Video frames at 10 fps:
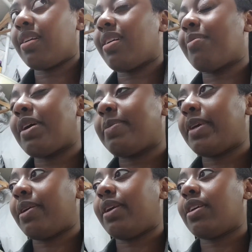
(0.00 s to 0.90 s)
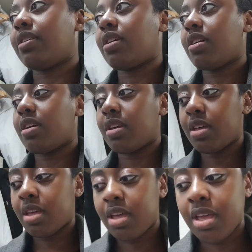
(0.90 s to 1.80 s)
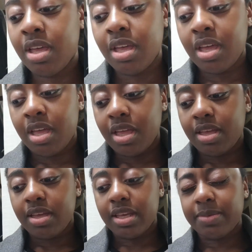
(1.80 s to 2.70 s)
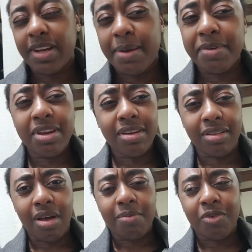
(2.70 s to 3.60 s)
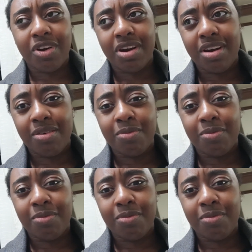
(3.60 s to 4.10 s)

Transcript: get my period, it's been happening a lot more